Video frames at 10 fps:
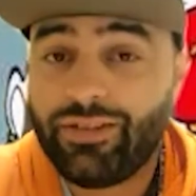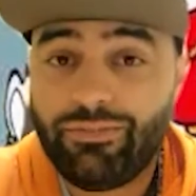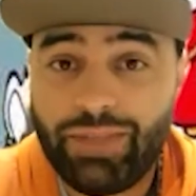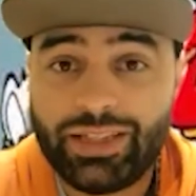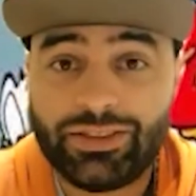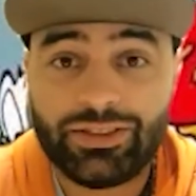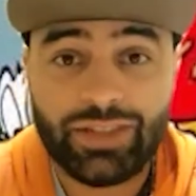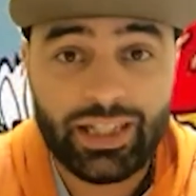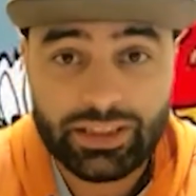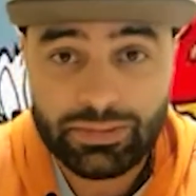means
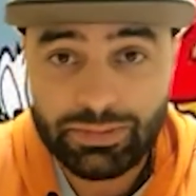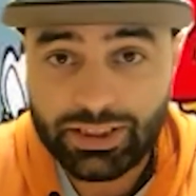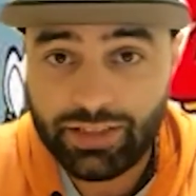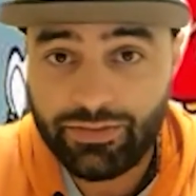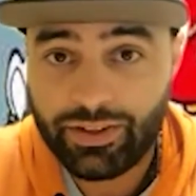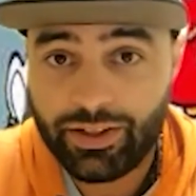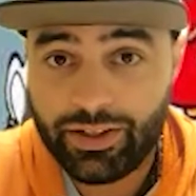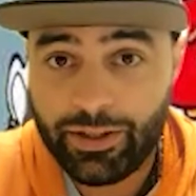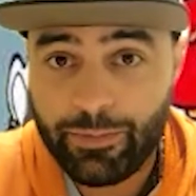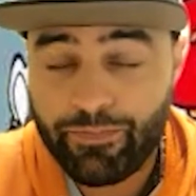to us
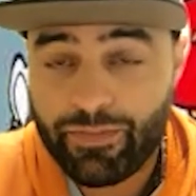specifically.